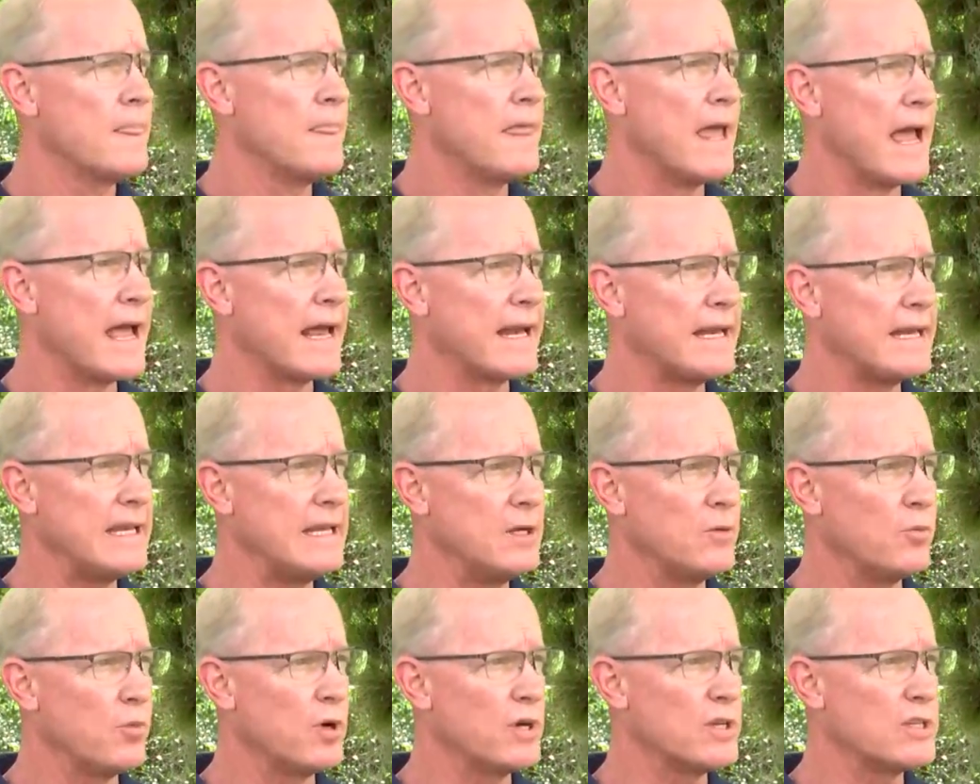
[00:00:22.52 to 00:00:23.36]
that
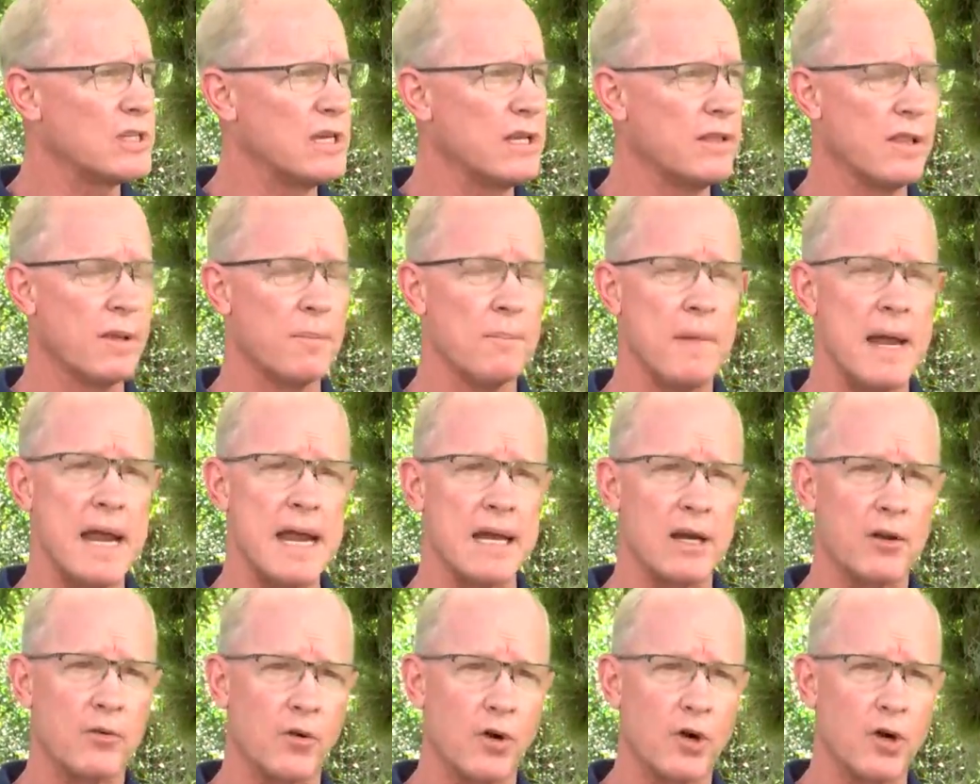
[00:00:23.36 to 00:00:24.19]
he was in the
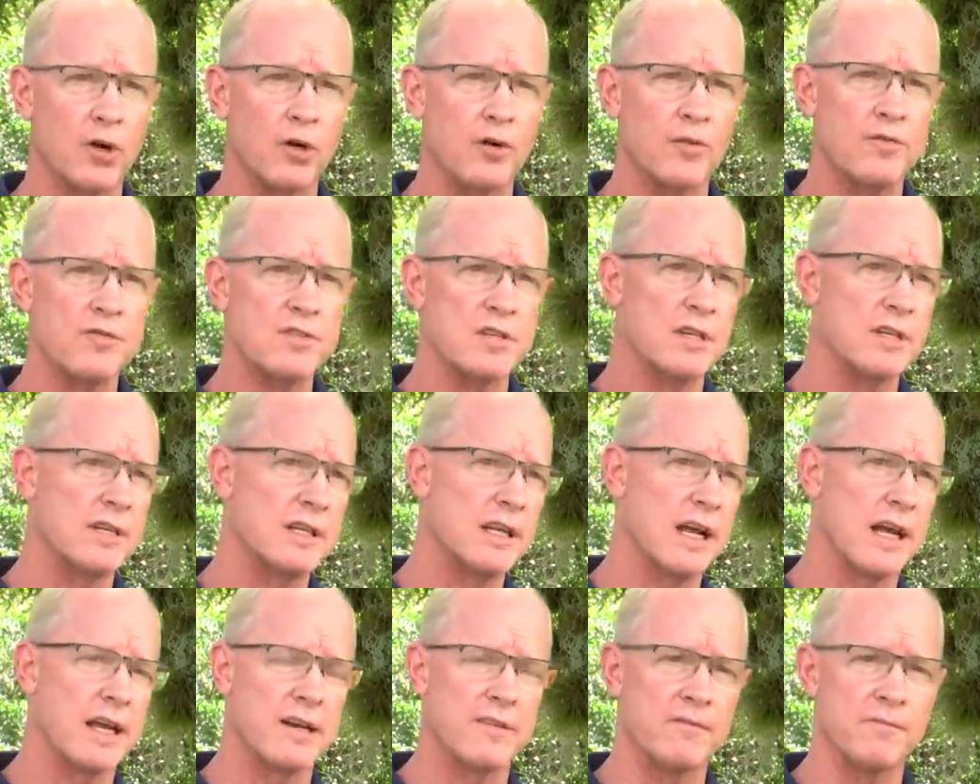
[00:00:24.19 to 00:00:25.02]
mangroves and
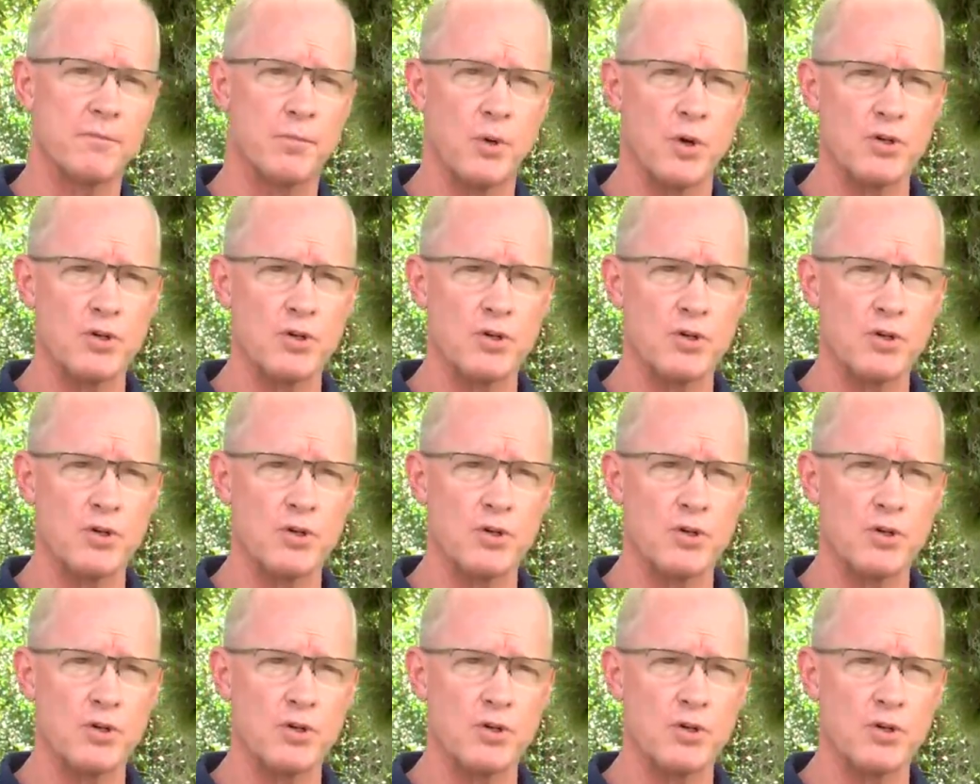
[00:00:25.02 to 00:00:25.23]
kind of